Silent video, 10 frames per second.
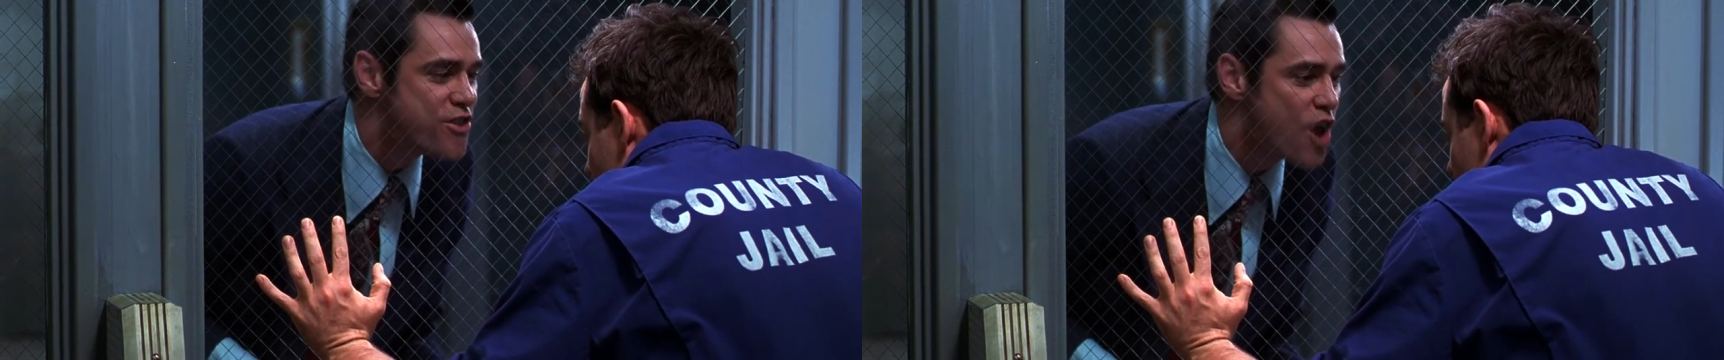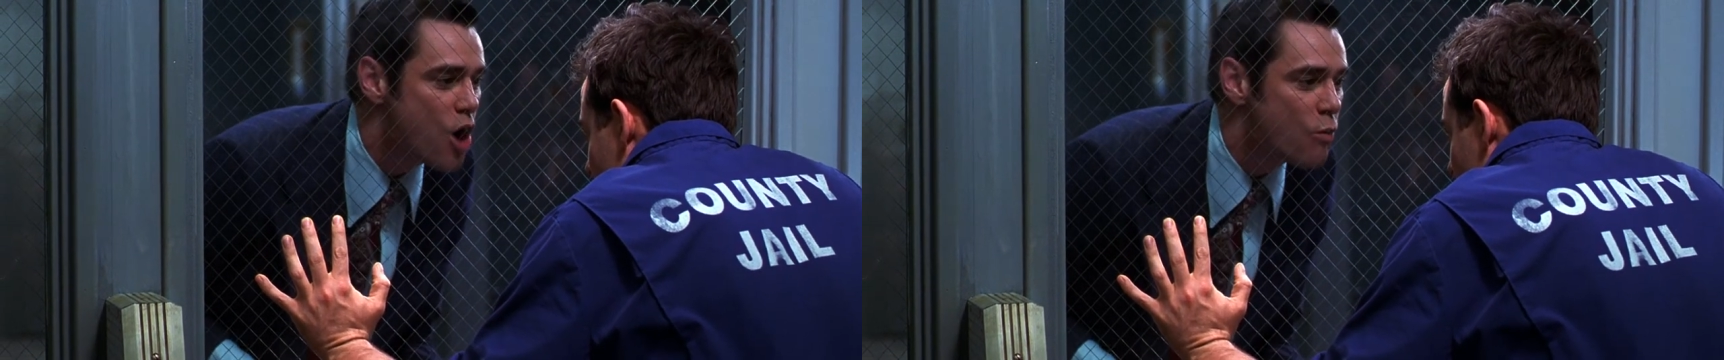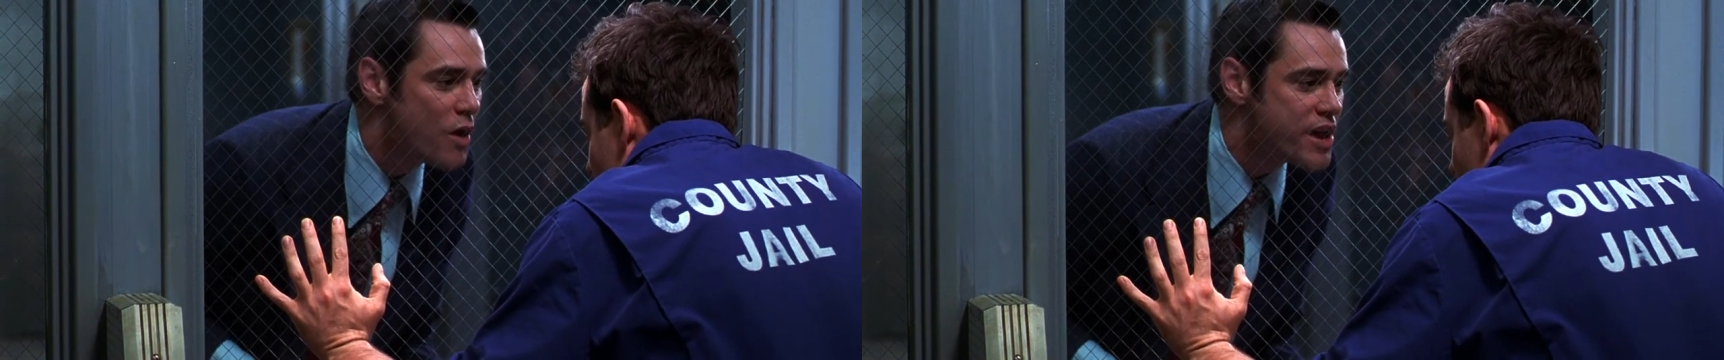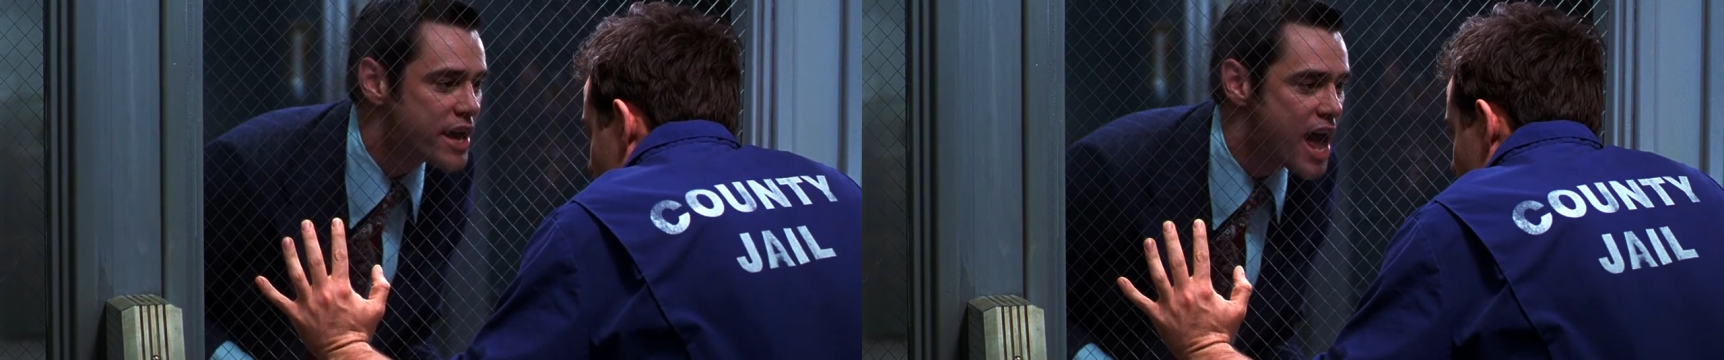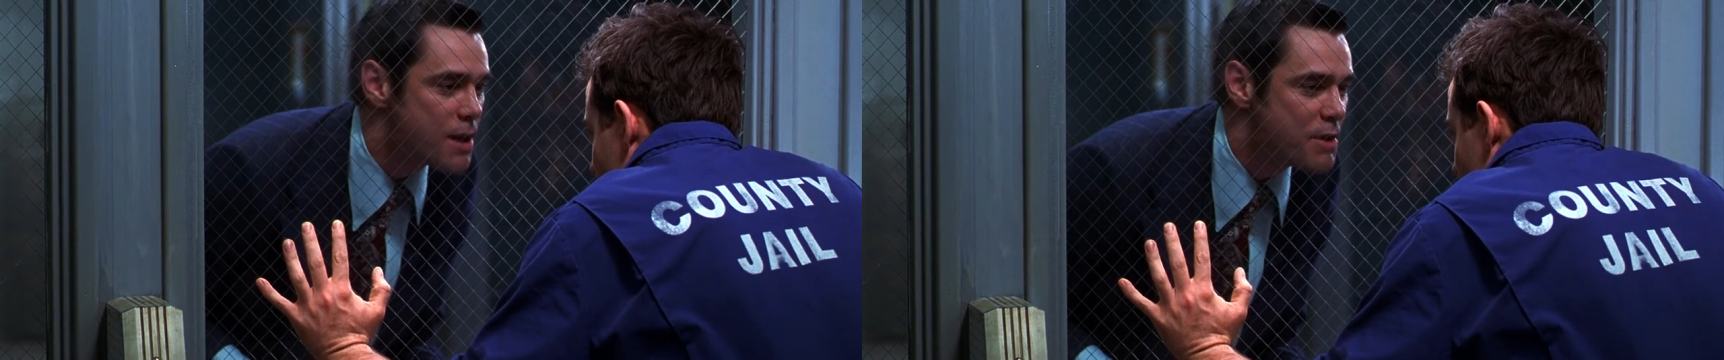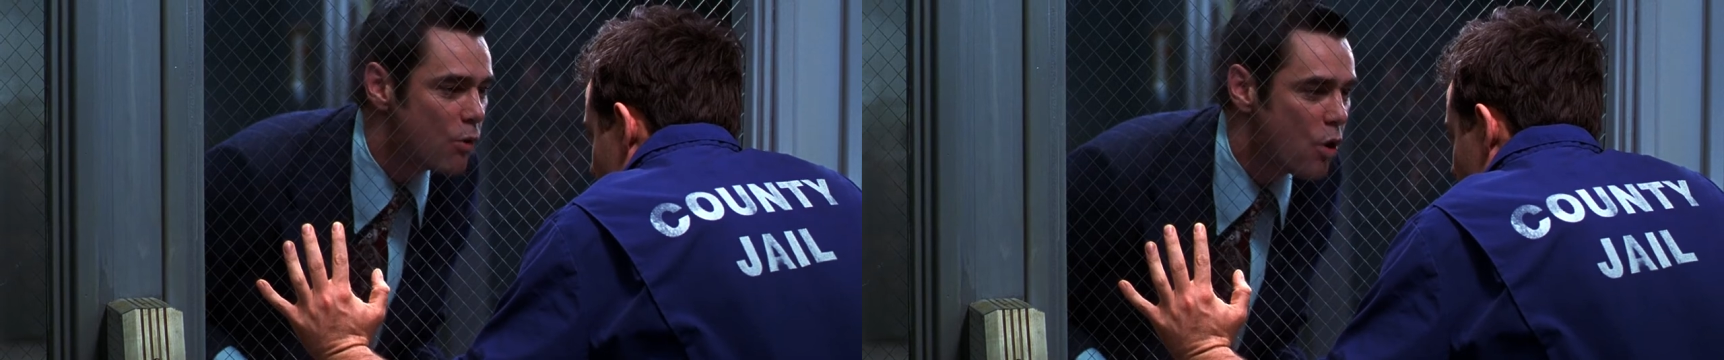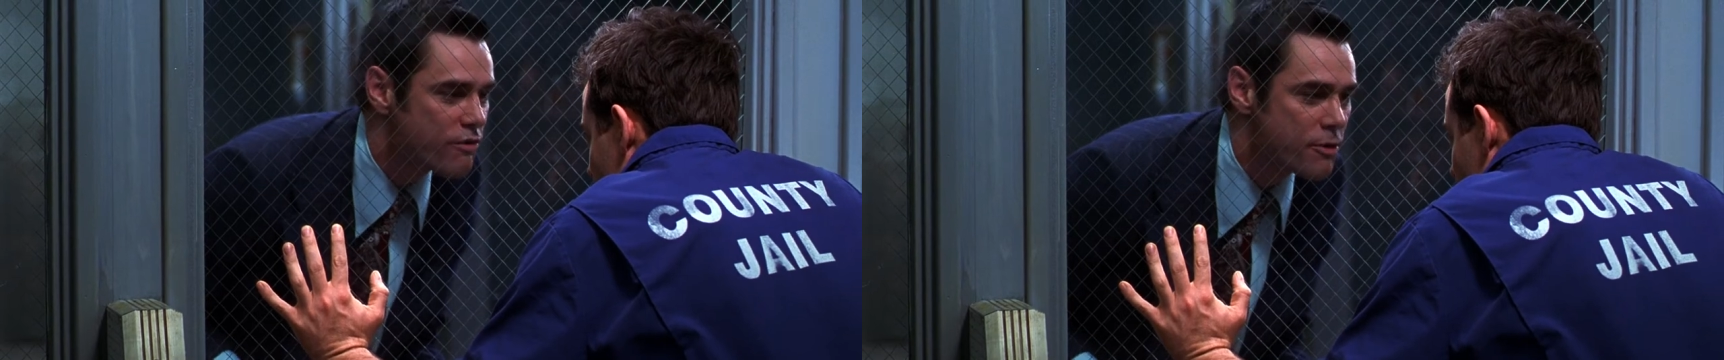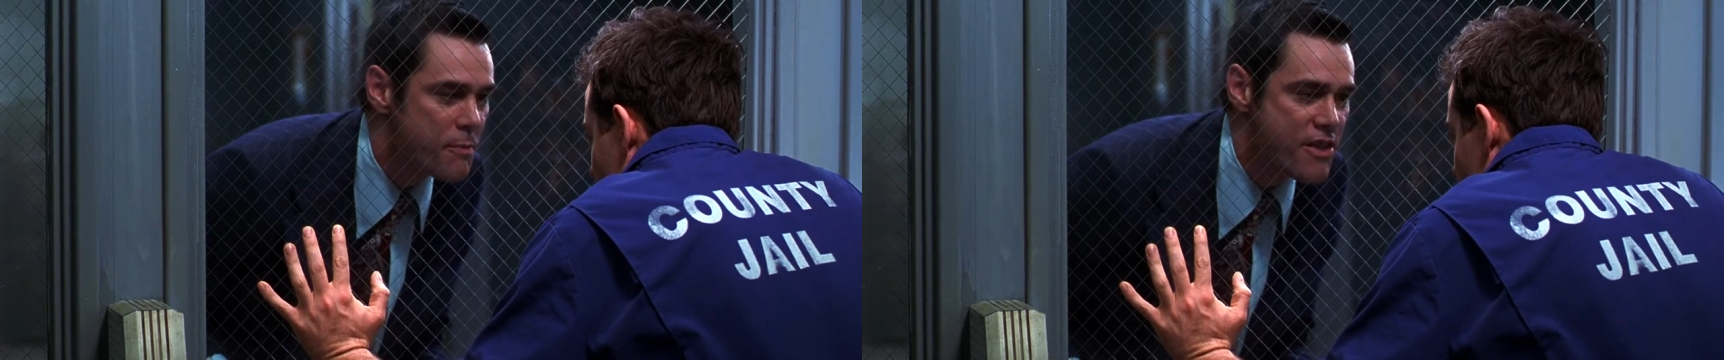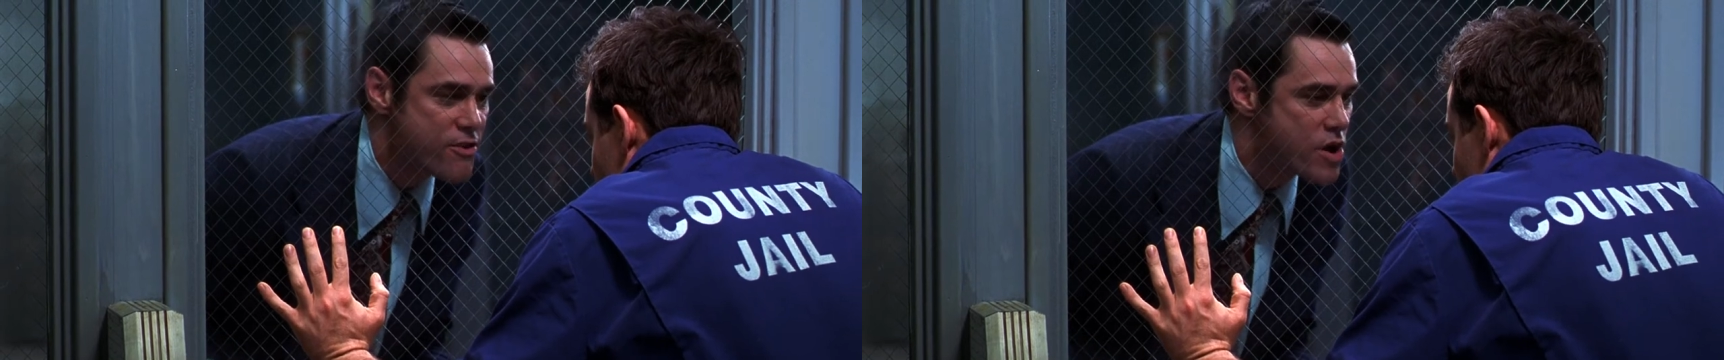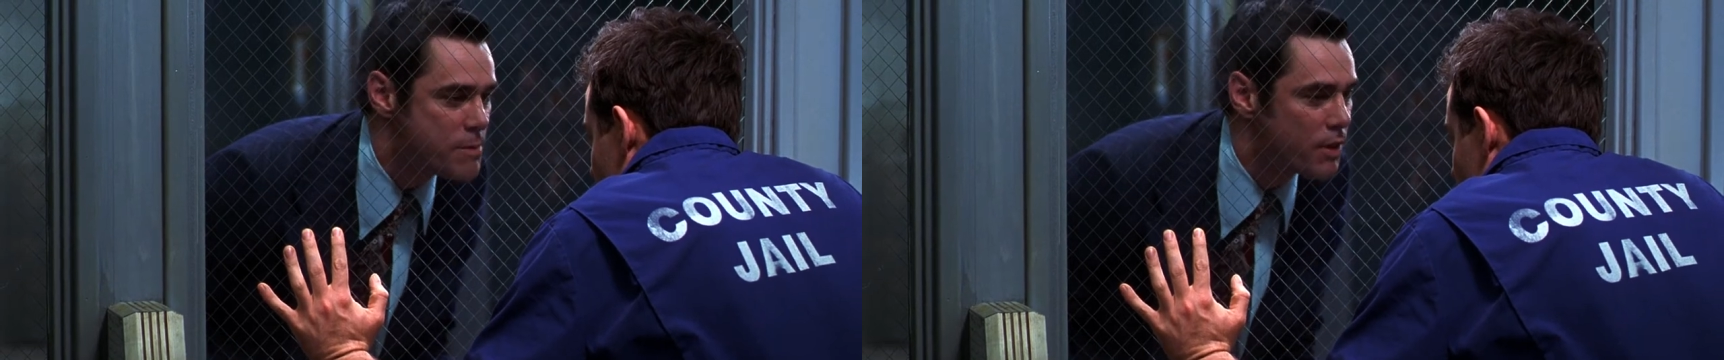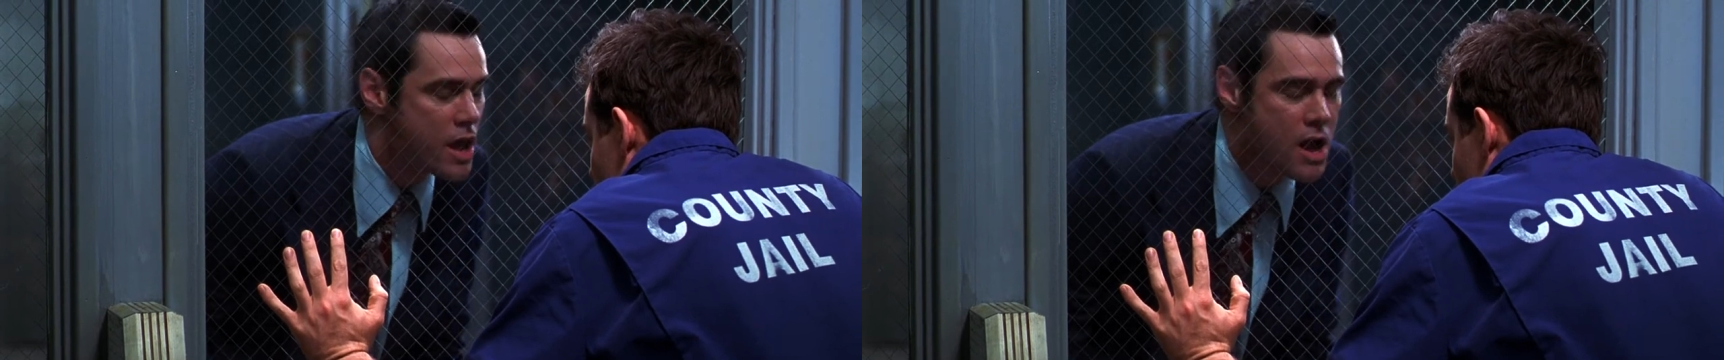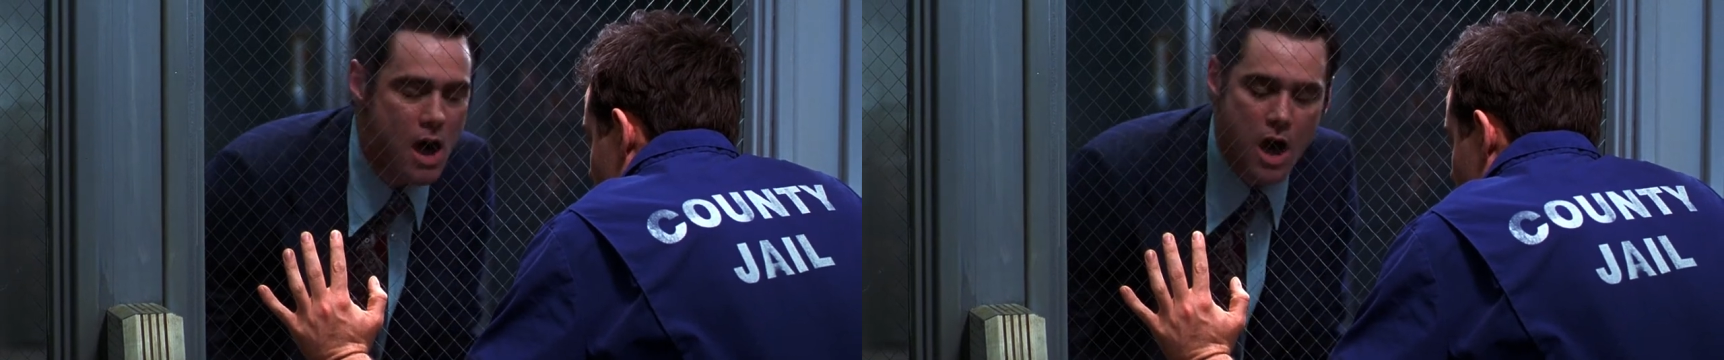Stone won the Academy Award for Best Screenplay.